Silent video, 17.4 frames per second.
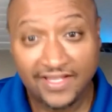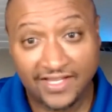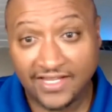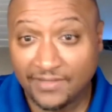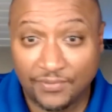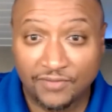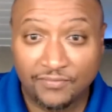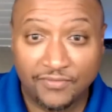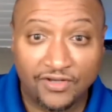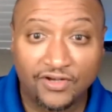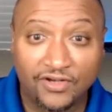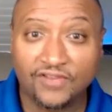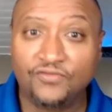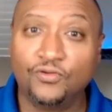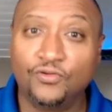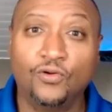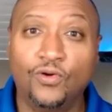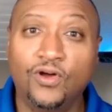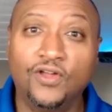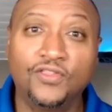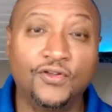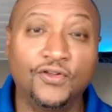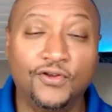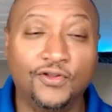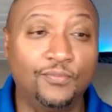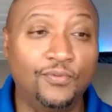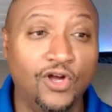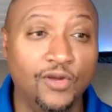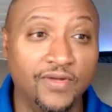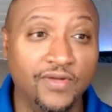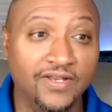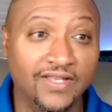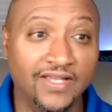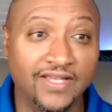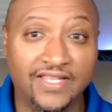he put me on it for a 1:30
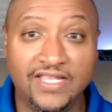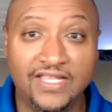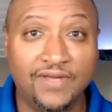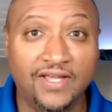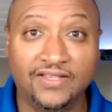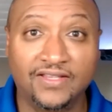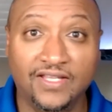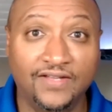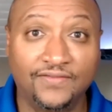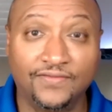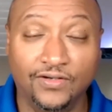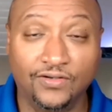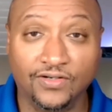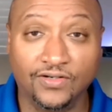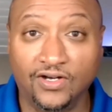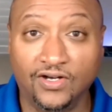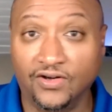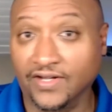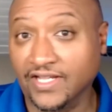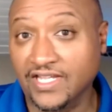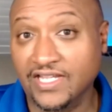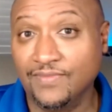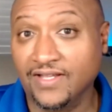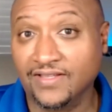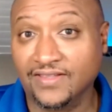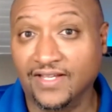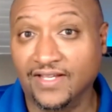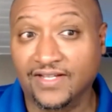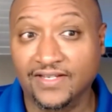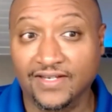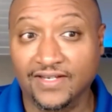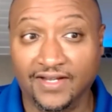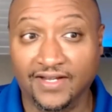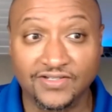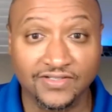appointment, and he made that phone call and he made that
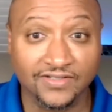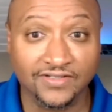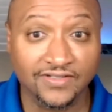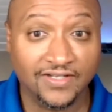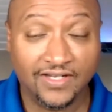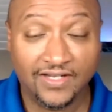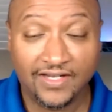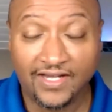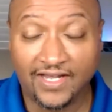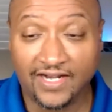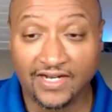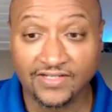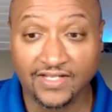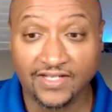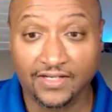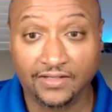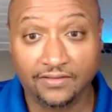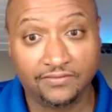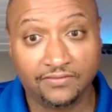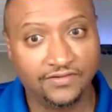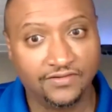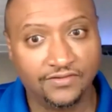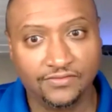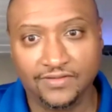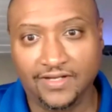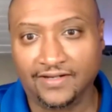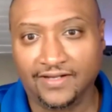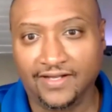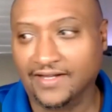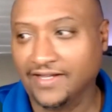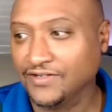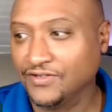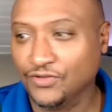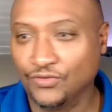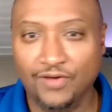connection. And I was like, dude,
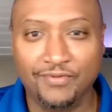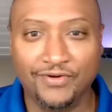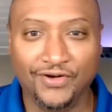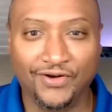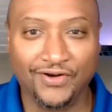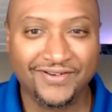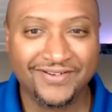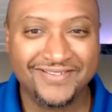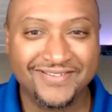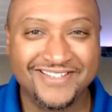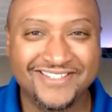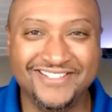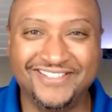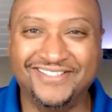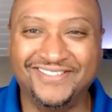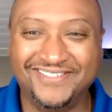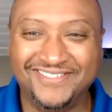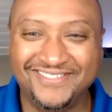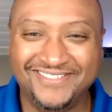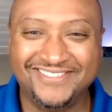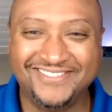I did a webinar. So